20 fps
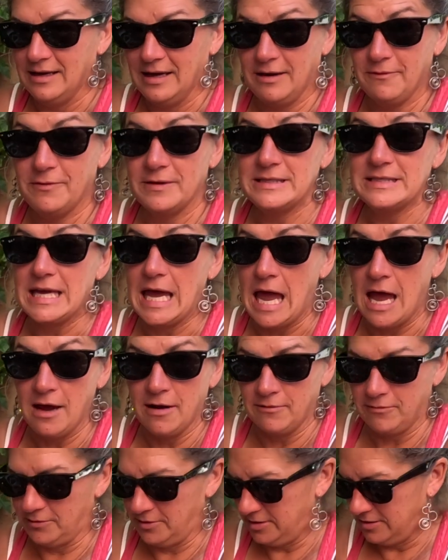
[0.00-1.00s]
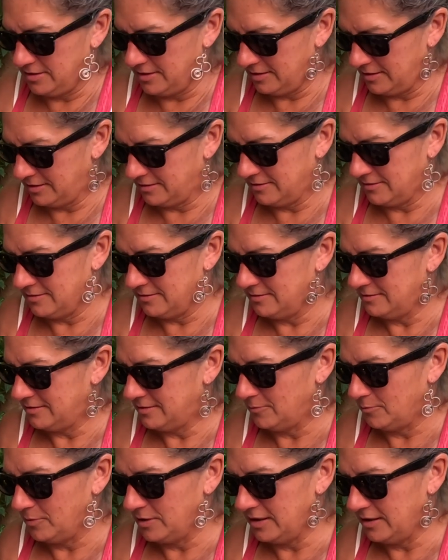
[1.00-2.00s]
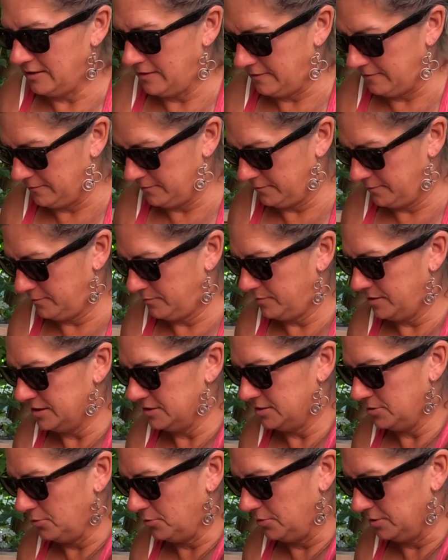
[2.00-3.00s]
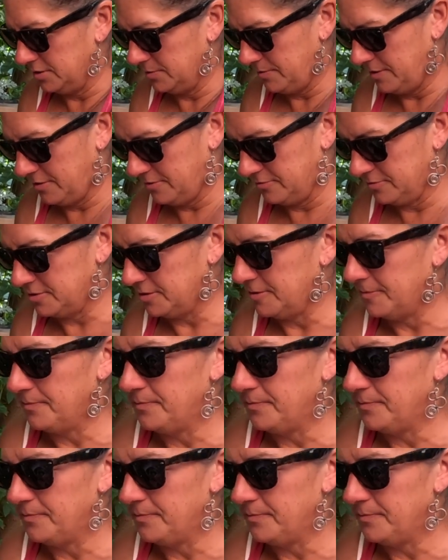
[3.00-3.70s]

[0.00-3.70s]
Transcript: if it's everything that we have been told about.